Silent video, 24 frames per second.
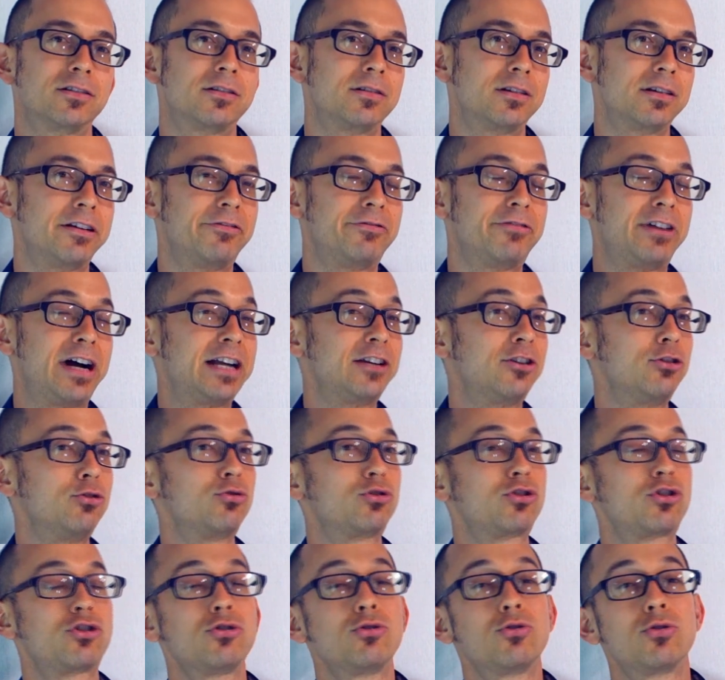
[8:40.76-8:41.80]
do
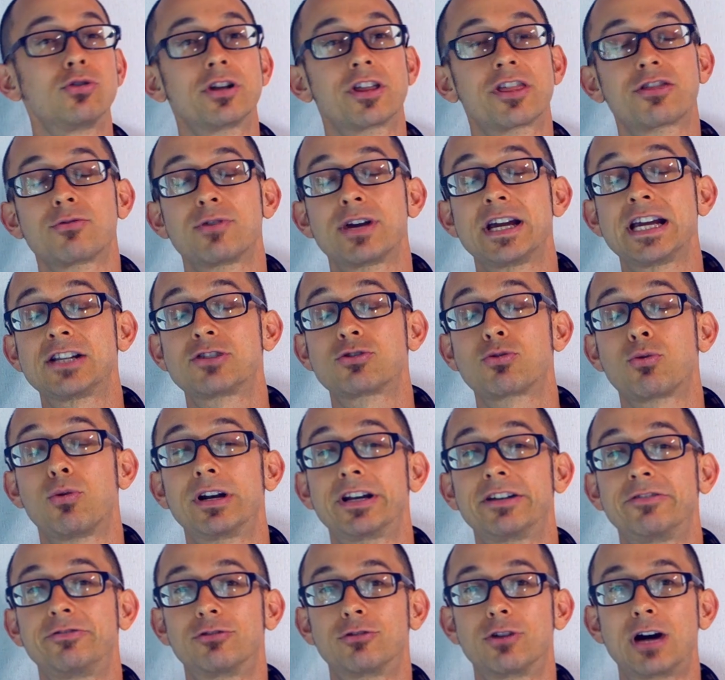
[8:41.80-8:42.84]
2 to 3
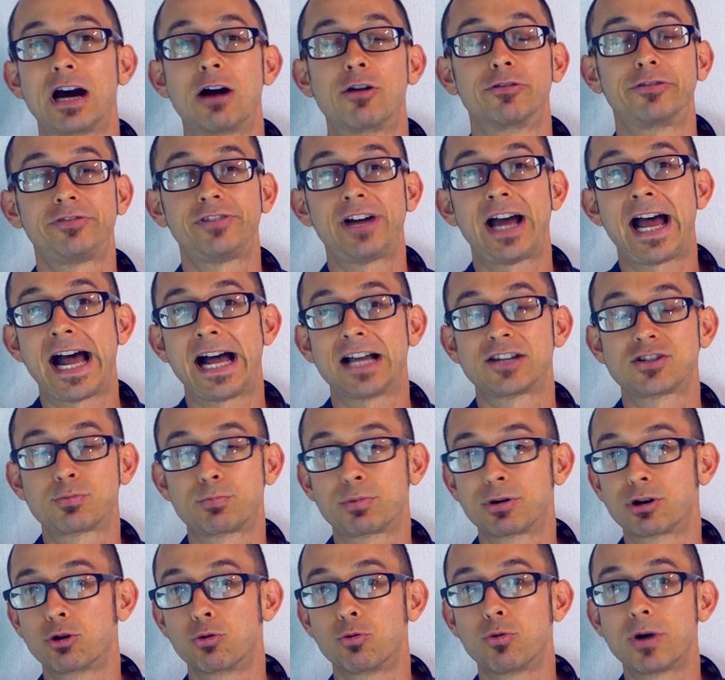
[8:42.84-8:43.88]
24-hour fasts
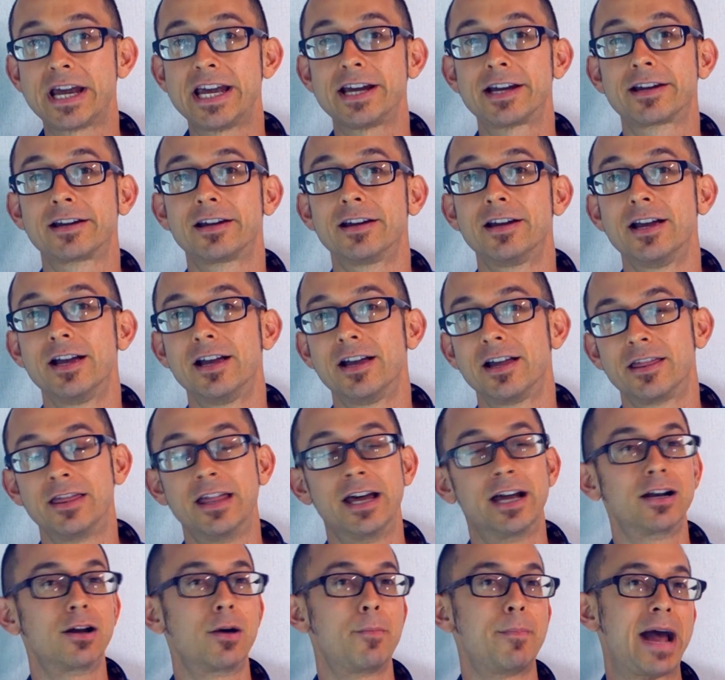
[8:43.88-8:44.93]
per week,
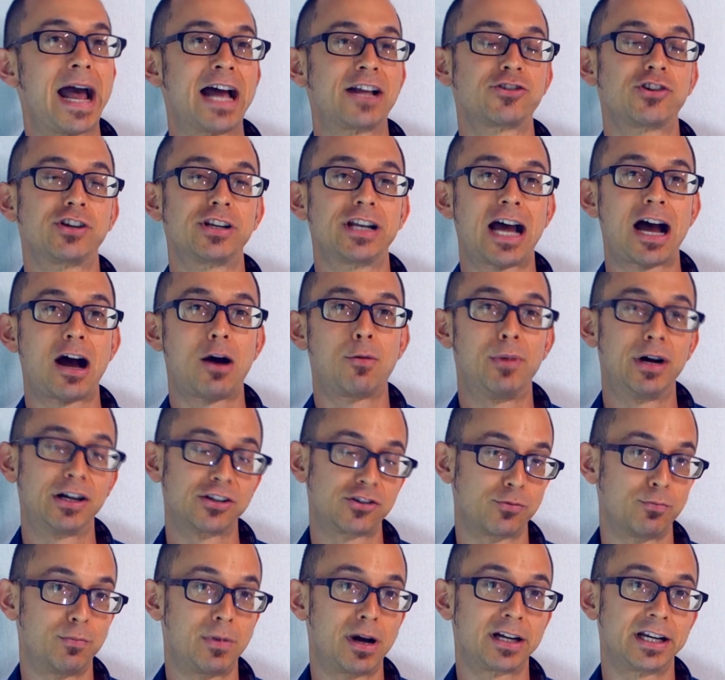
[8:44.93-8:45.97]
then imagine how much
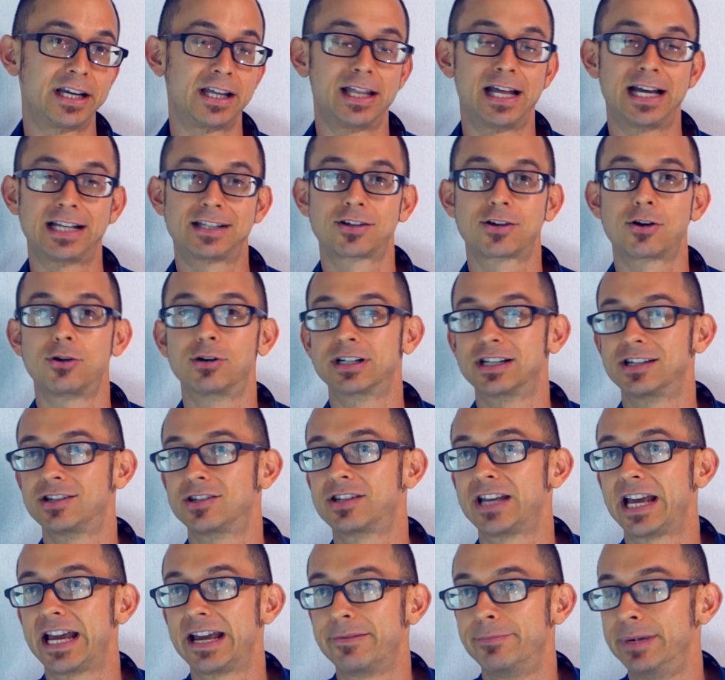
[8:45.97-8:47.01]
money that's going to
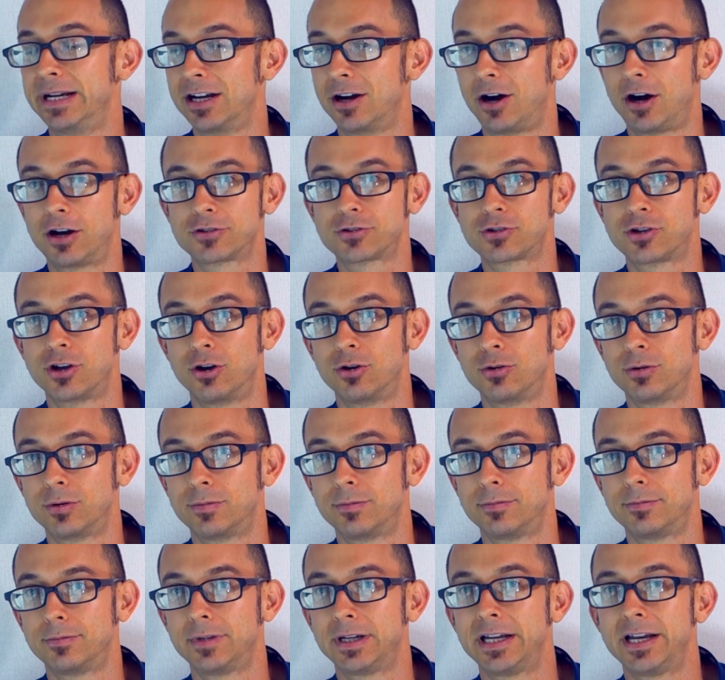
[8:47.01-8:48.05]
save me also.
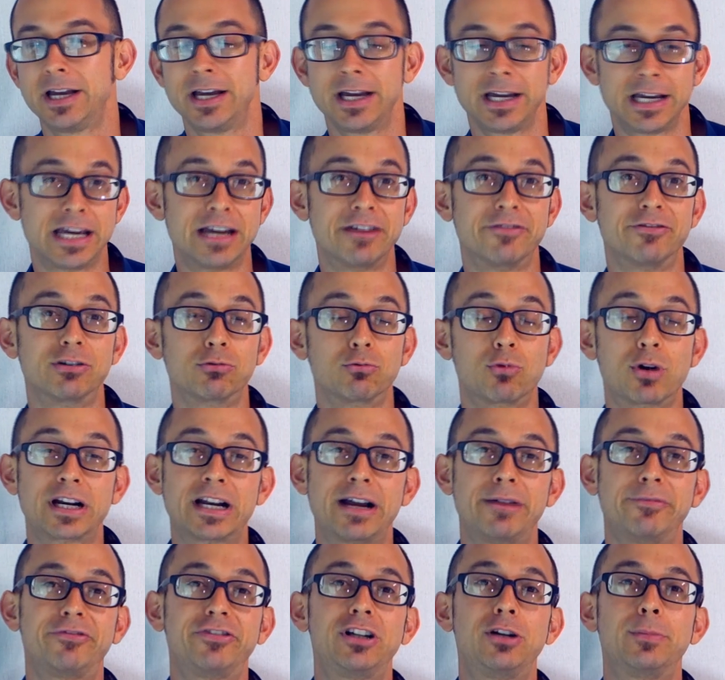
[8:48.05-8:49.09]
Even when
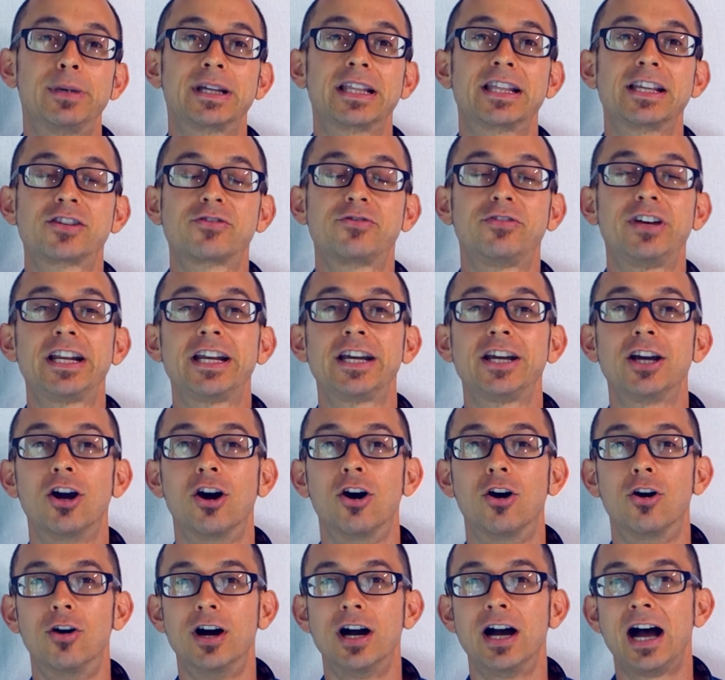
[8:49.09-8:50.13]
I'm filming this
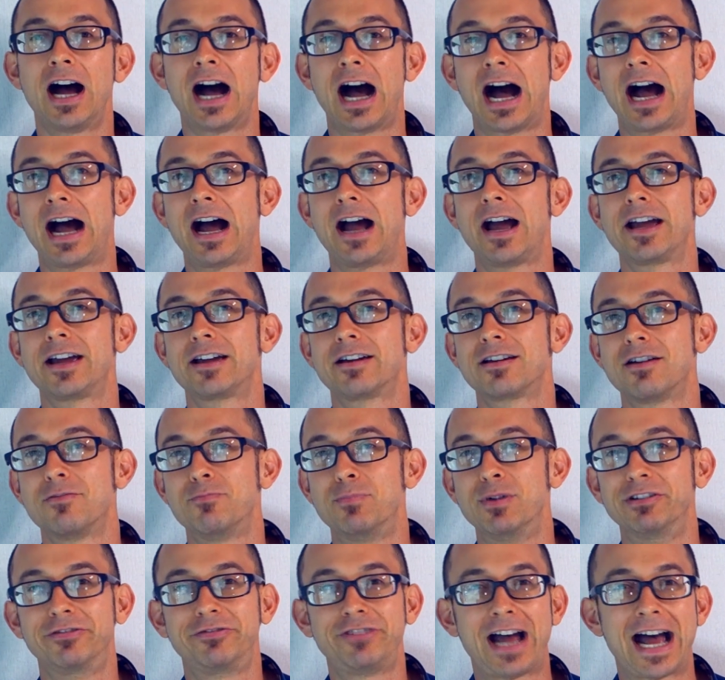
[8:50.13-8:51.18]
video, I have
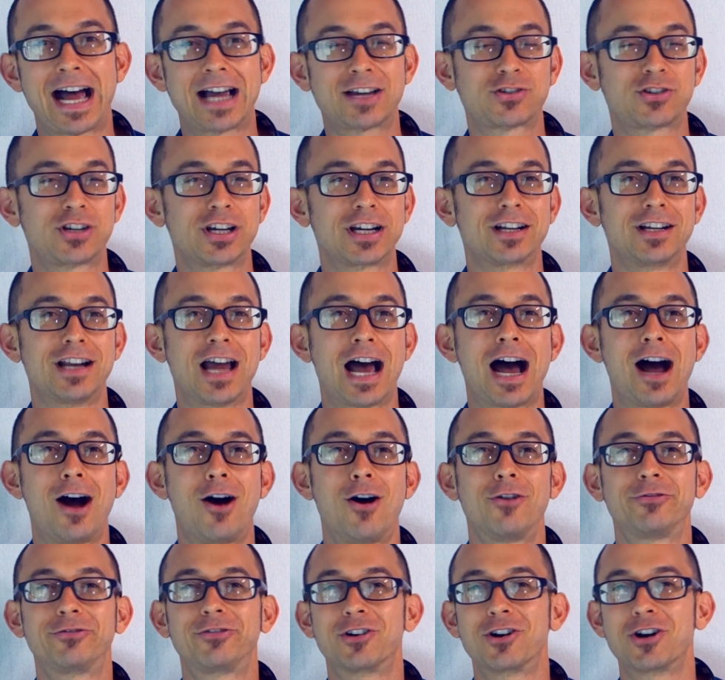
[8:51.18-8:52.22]
been fasting now
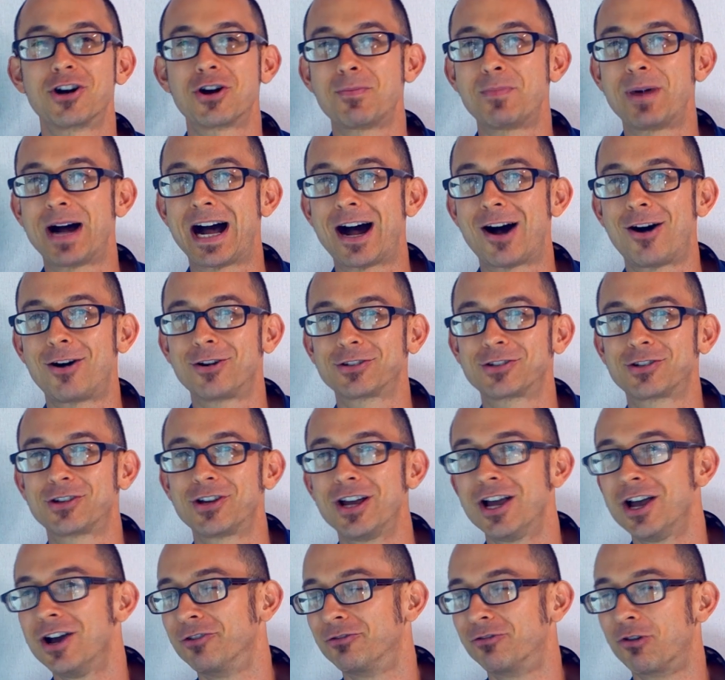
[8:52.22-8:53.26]
for about
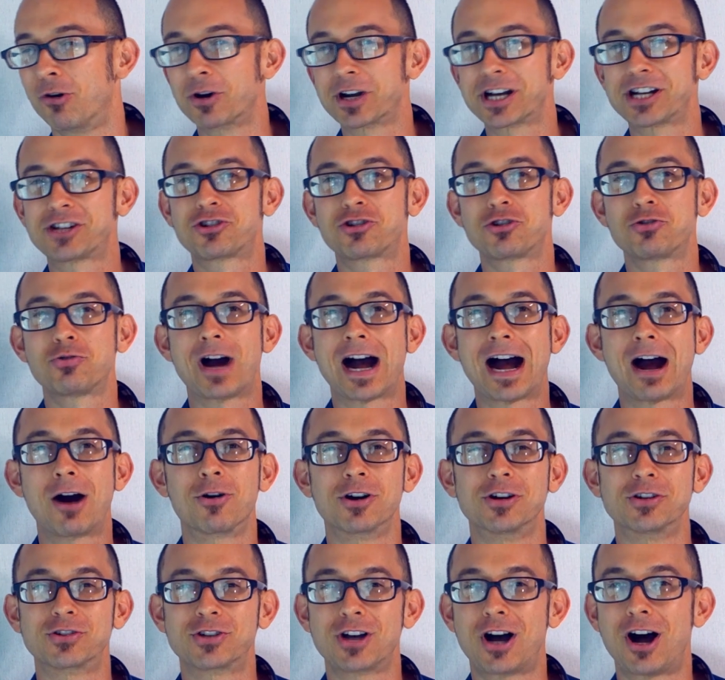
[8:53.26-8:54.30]
42
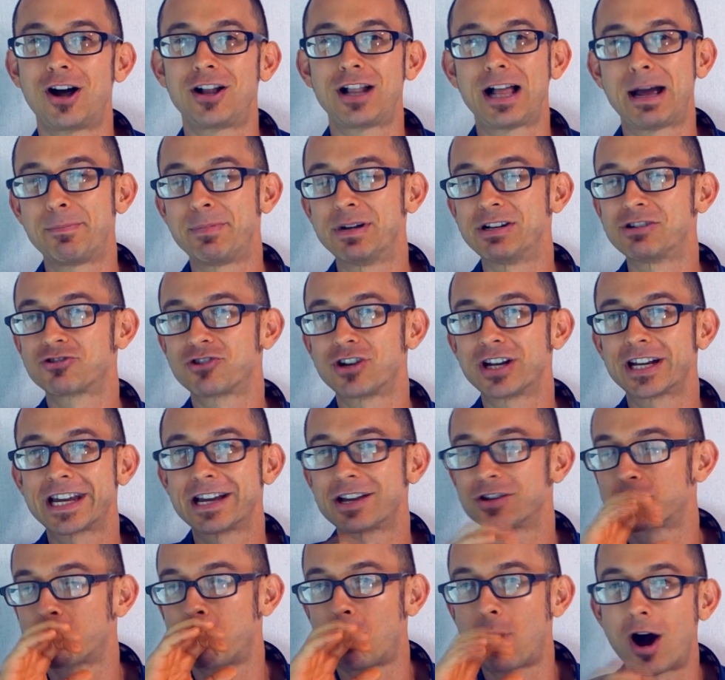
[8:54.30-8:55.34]
hours. All I've been drinking
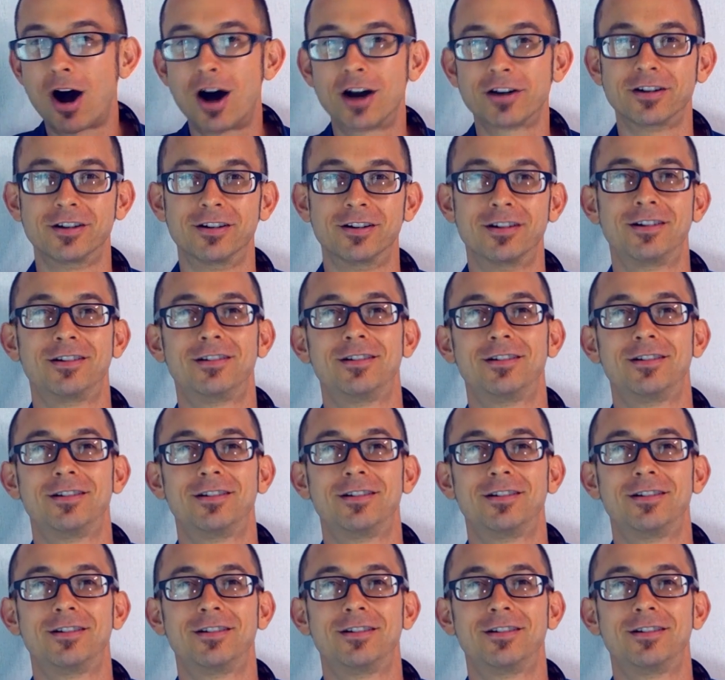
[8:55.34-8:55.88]
is water.